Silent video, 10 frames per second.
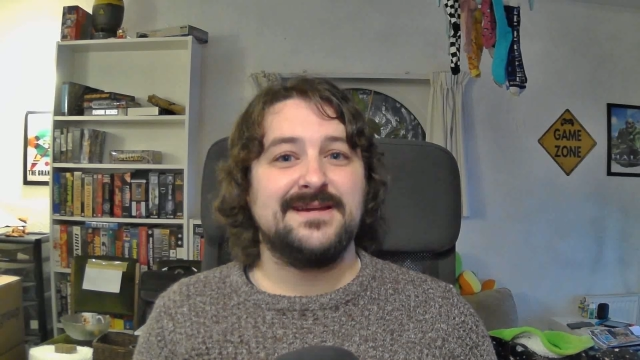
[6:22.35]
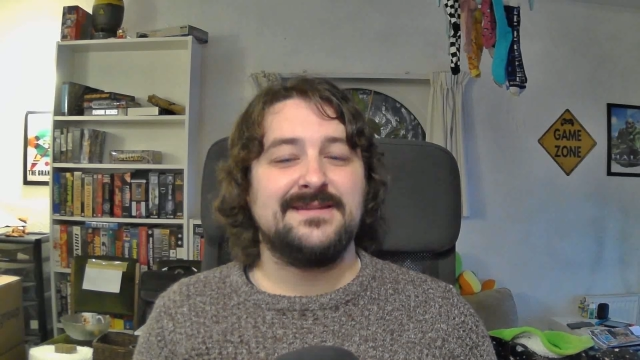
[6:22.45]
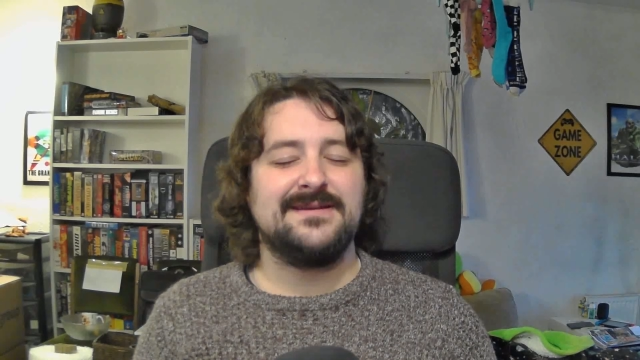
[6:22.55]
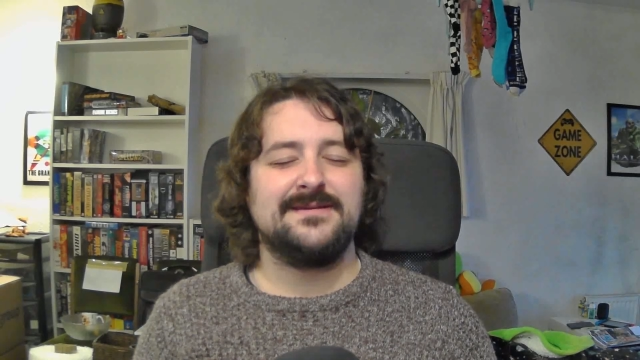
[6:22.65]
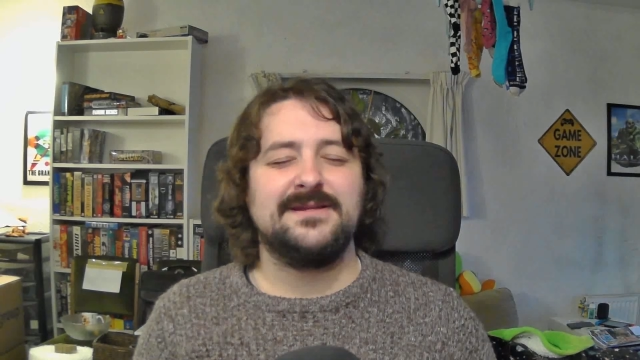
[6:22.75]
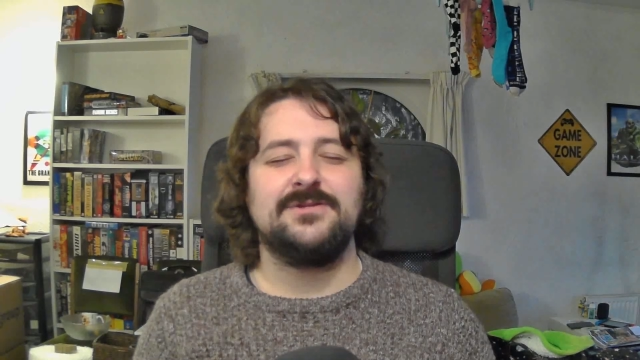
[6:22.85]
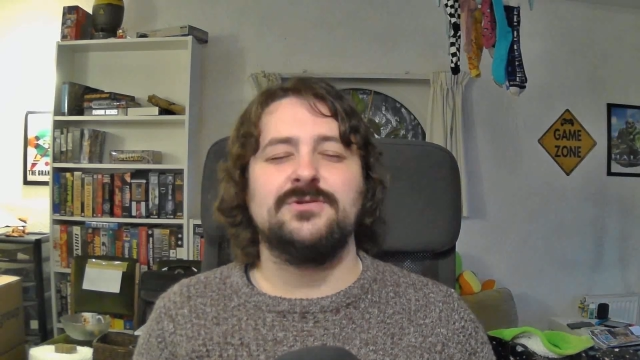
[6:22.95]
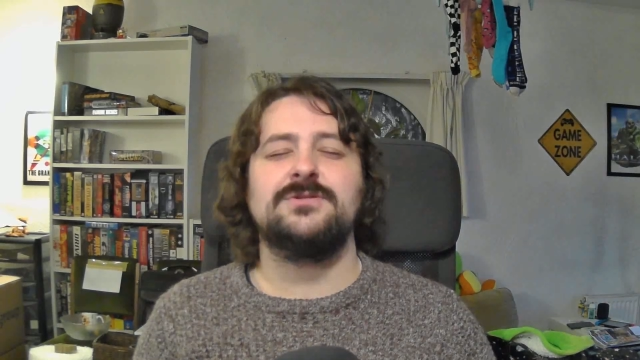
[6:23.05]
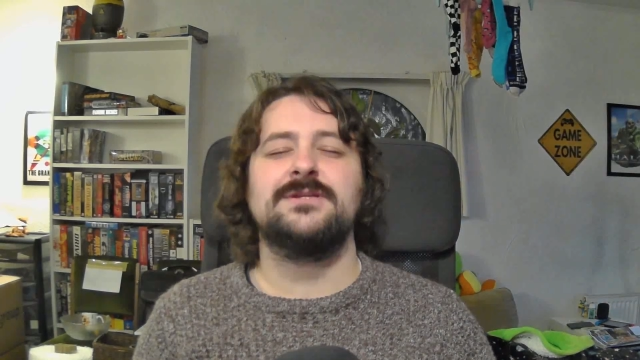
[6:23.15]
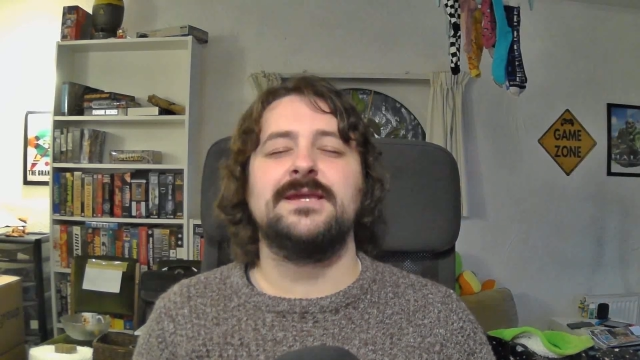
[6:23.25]
and then it
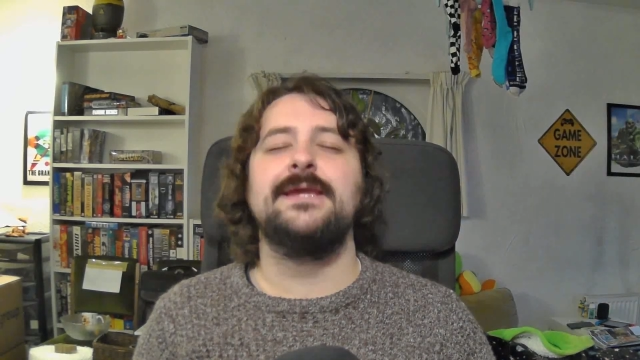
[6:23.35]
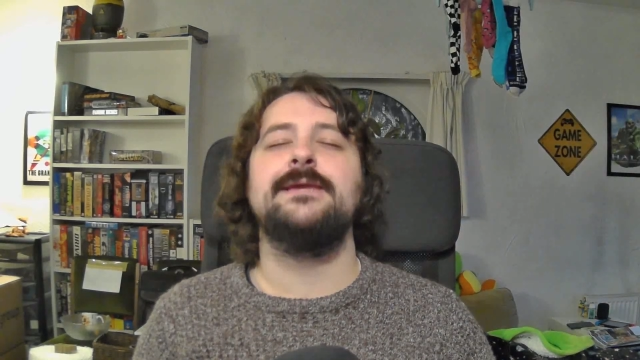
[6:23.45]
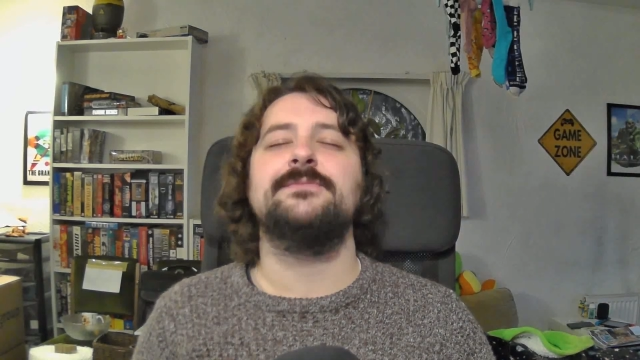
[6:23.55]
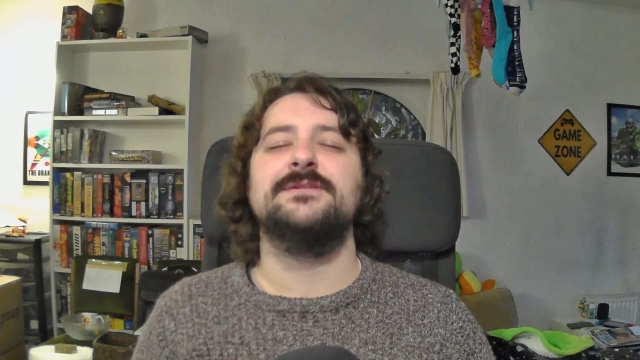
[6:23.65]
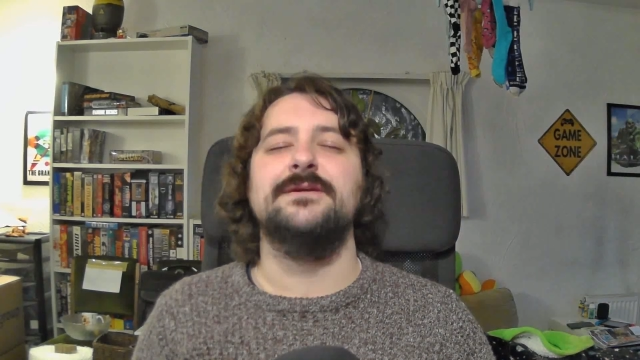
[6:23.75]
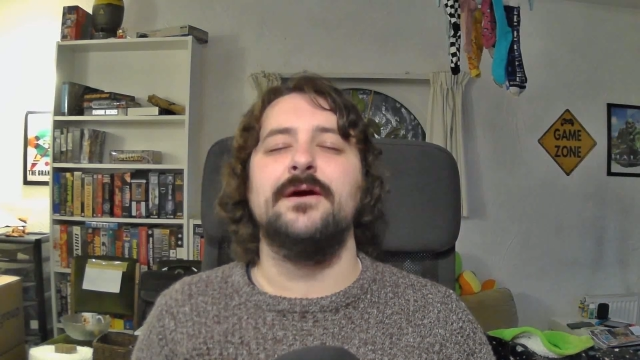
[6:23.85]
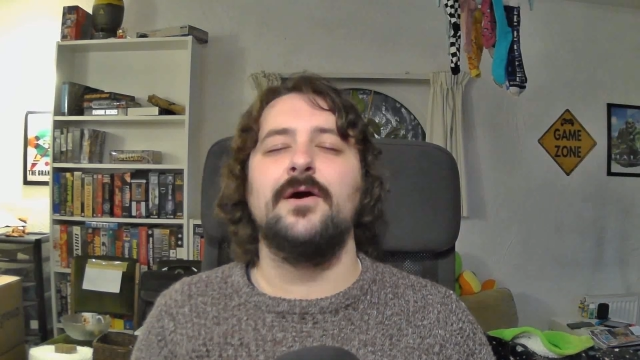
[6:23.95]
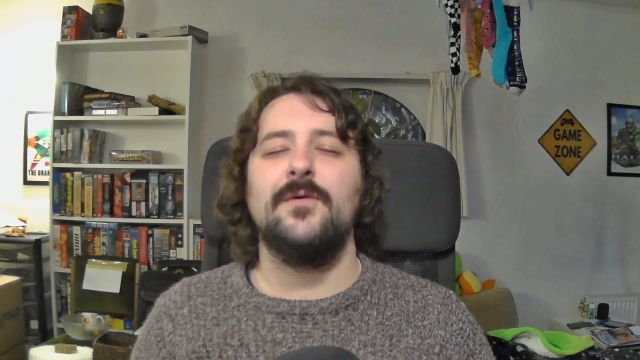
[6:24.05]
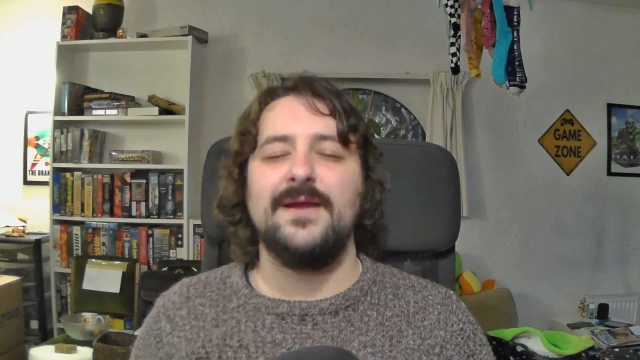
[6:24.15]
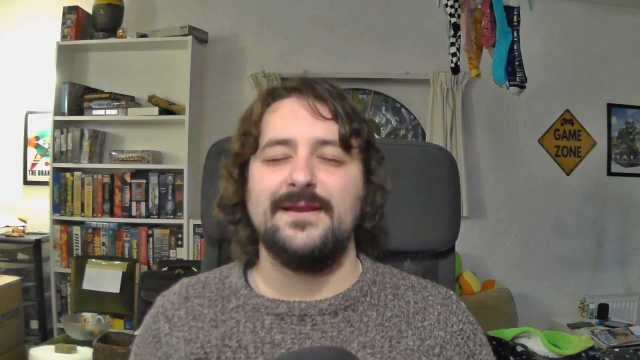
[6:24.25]
just keeps
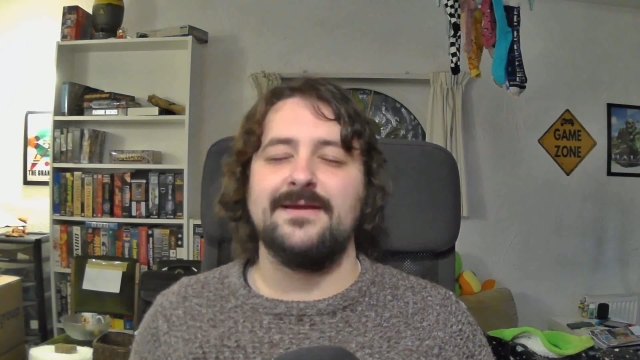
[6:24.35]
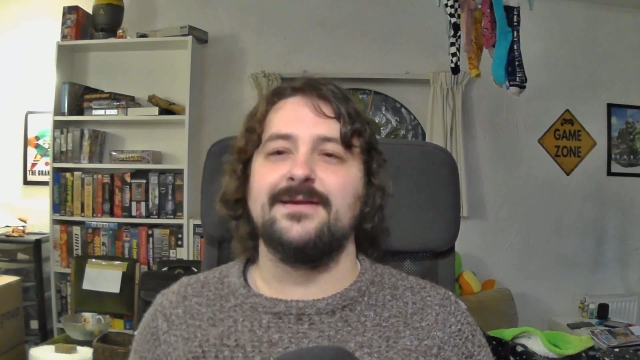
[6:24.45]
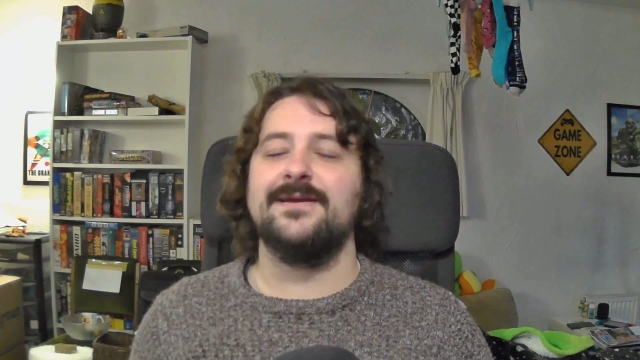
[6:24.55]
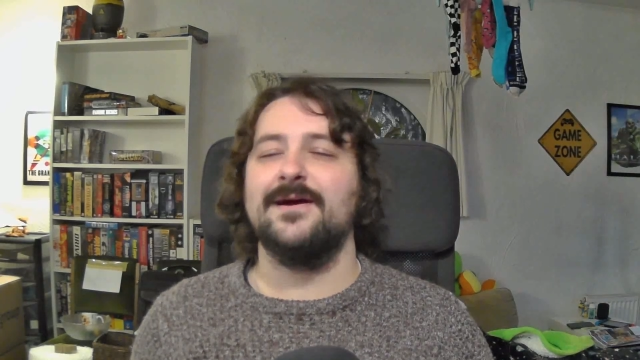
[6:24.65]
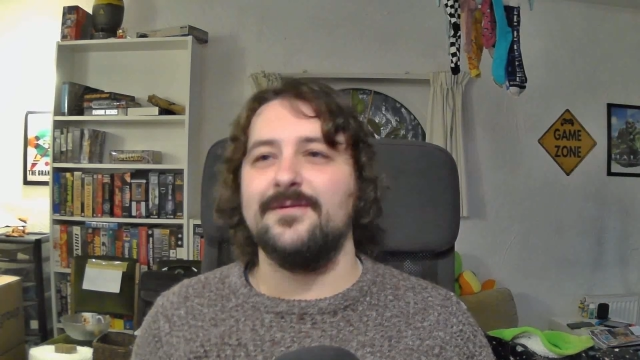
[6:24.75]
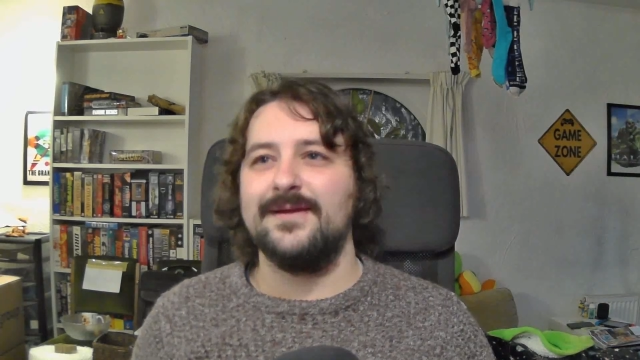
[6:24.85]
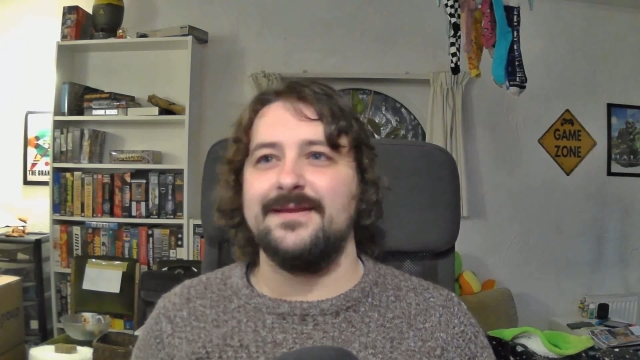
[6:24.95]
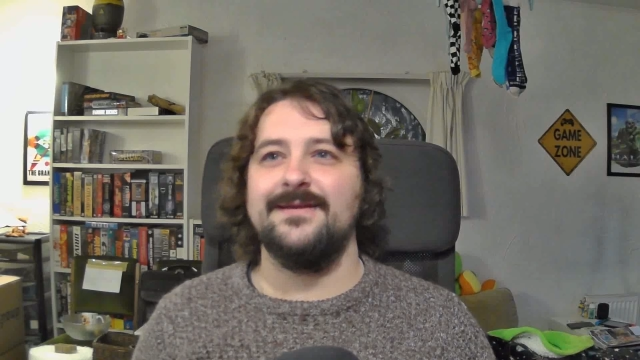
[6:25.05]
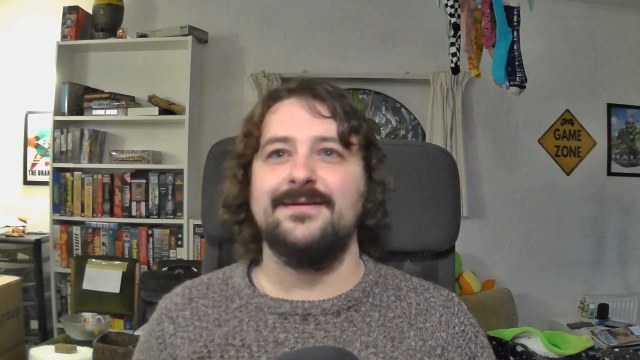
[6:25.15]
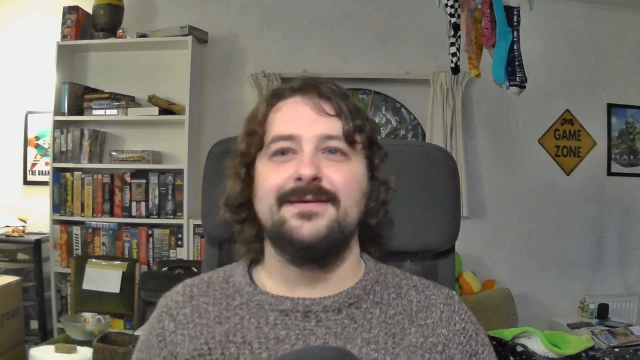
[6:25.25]
going and going.